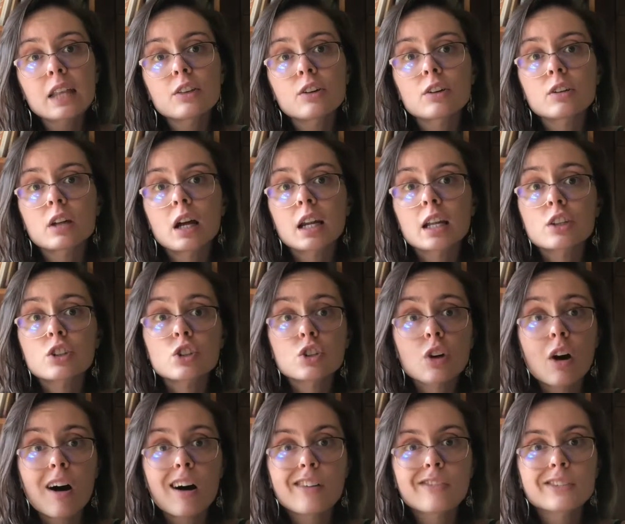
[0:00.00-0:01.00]
They're not as
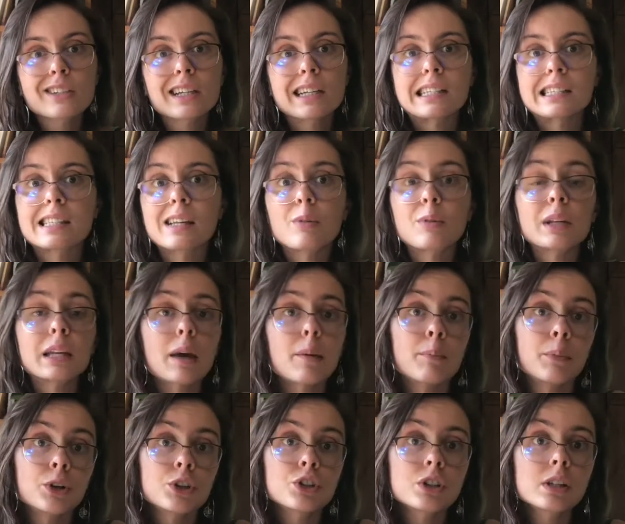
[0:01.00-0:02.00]
soft because they would get
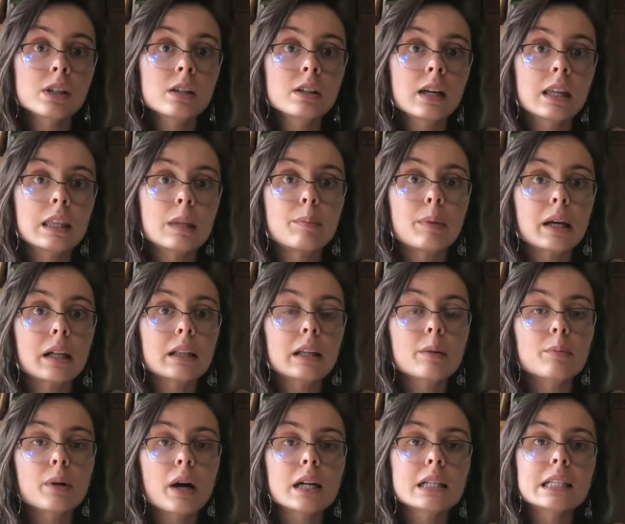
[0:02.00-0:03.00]
mushy in the pickling
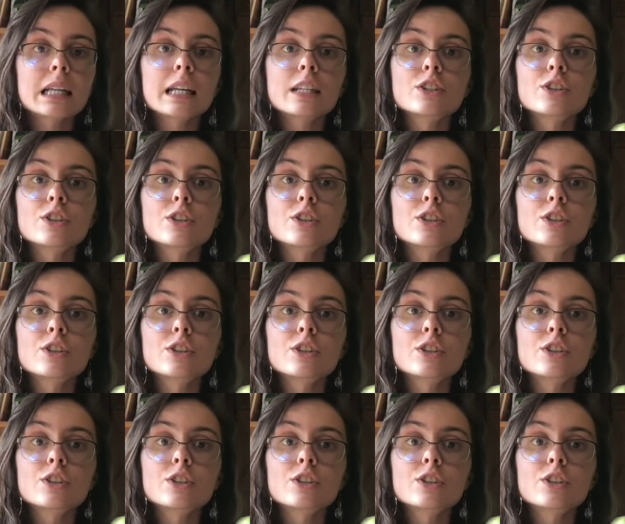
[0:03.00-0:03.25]
process.